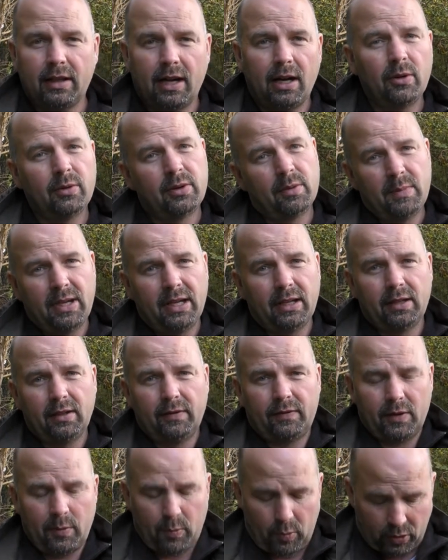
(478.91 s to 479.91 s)
how they make it
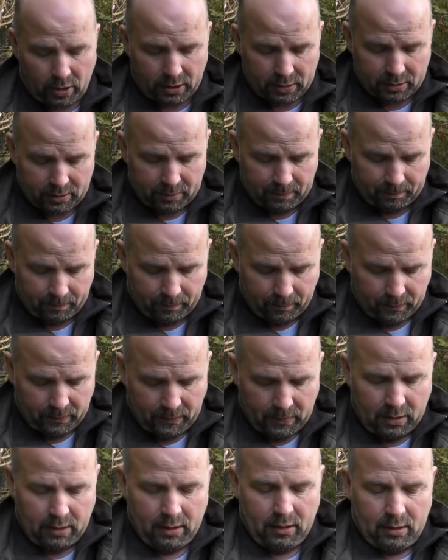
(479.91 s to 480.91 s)
for the price.
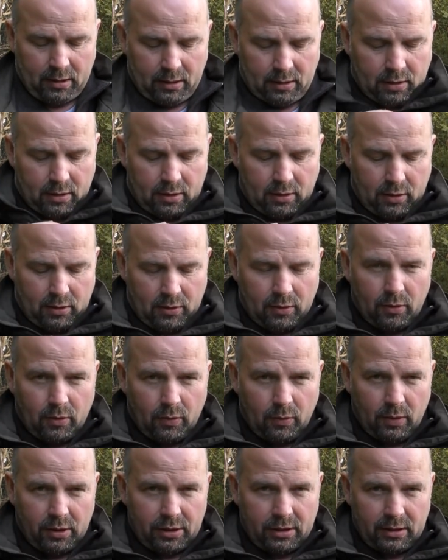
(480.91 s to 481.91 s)

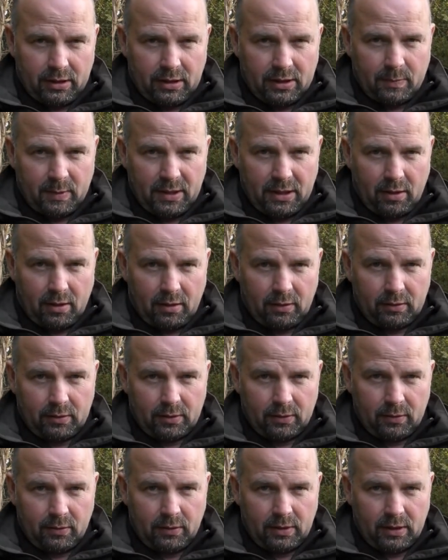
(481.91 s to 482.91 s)
Which leads me on
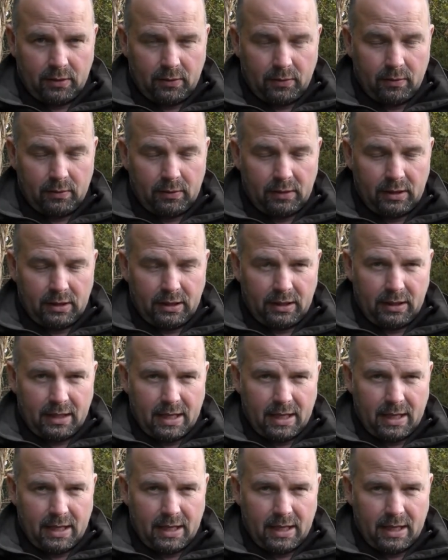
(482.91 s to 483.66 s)
to the only